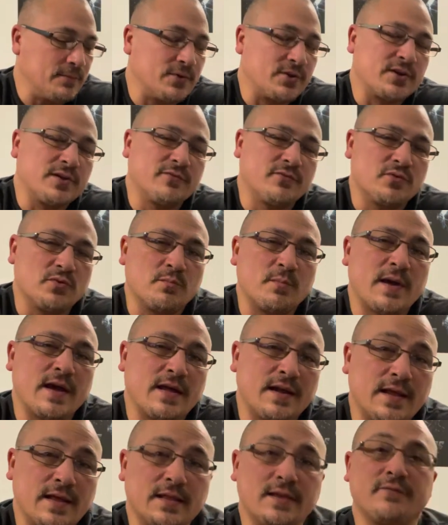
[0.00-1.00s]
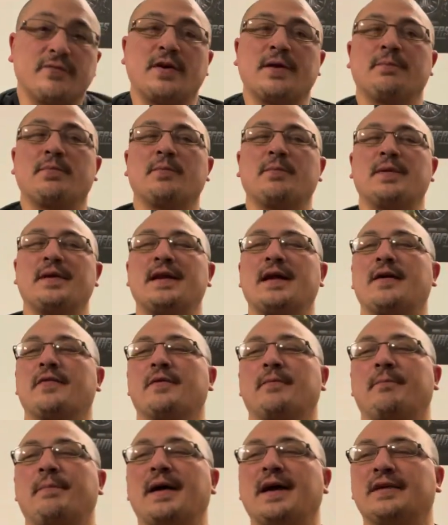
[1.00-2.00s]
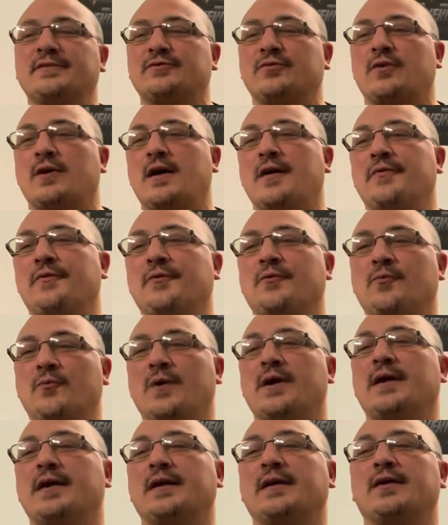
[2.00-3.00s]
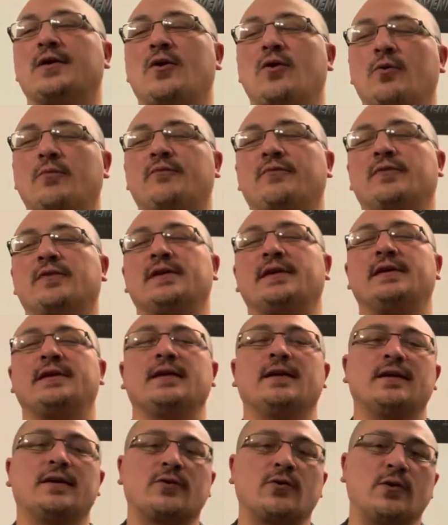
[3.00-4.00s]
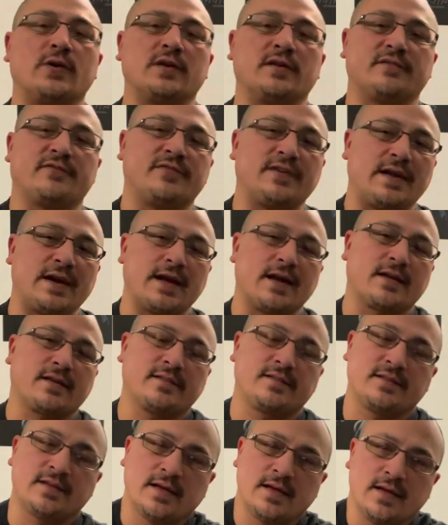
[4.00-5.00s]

looking for the Bat Alley Viper, but now the bats are on their way and hopefully going to FedEx.